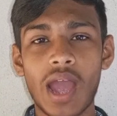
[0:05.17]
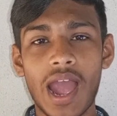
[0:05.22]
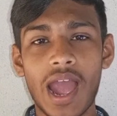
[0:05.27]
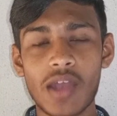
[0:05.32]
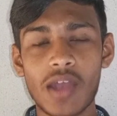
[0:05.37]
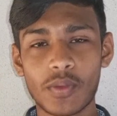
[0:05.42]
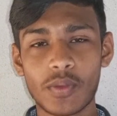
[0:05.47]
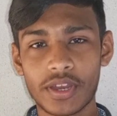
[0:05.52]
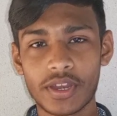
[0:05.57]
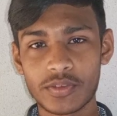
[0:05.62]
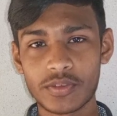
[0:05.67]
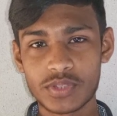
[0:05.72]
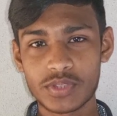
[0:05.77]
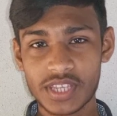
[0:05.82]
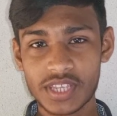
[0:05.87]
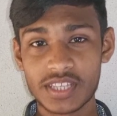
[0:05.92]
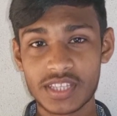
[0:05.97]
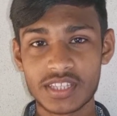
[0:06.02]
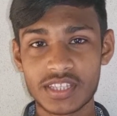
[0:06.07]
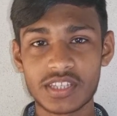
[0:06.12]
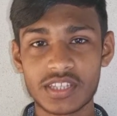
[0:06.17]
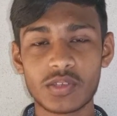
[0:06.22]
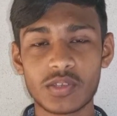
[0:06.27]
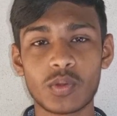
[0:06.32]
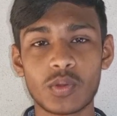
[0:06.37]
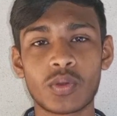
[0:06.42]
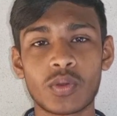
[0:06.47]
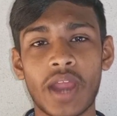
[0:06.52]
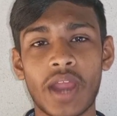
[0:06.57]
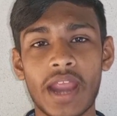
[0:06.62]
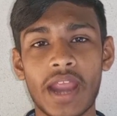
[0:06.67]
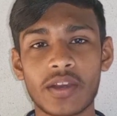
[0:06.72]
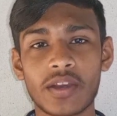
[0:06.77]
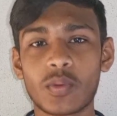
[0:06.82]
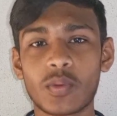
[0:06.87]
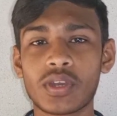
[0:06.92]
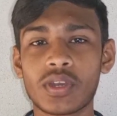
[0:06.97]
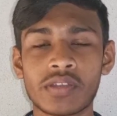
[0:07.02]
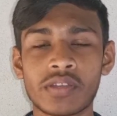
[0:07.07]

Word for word: how can you change your Android